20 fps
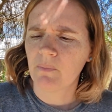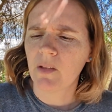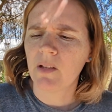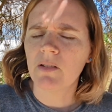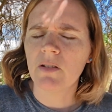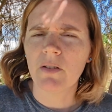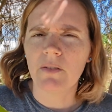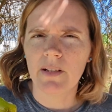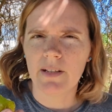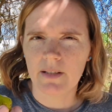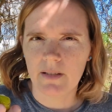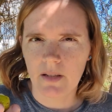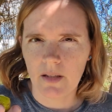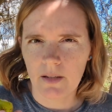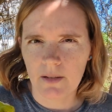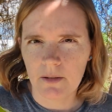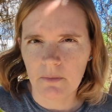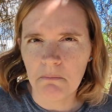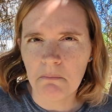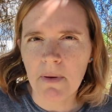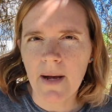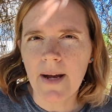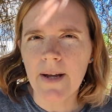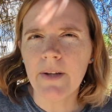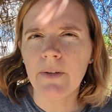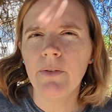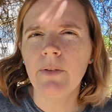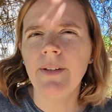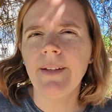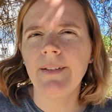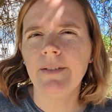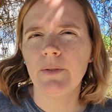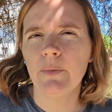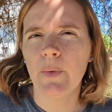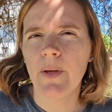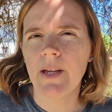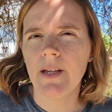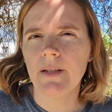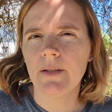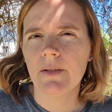So it's mildly
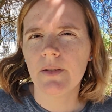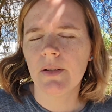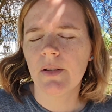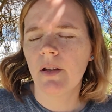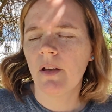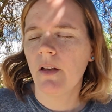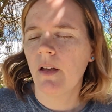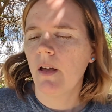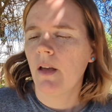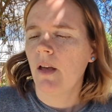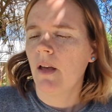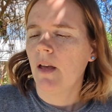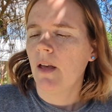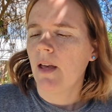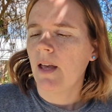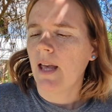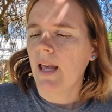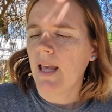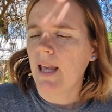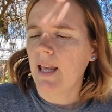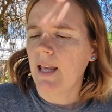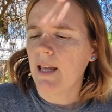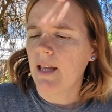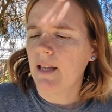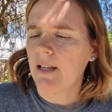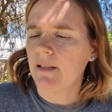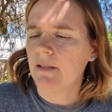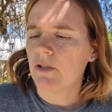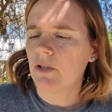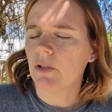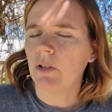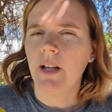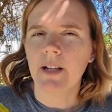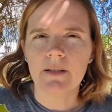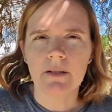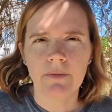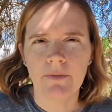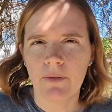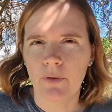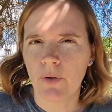sweet and
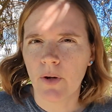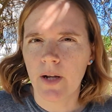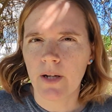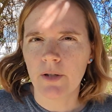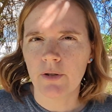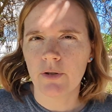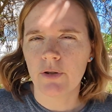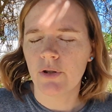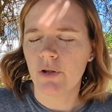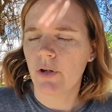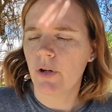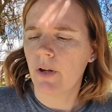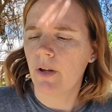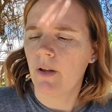lots of crunch.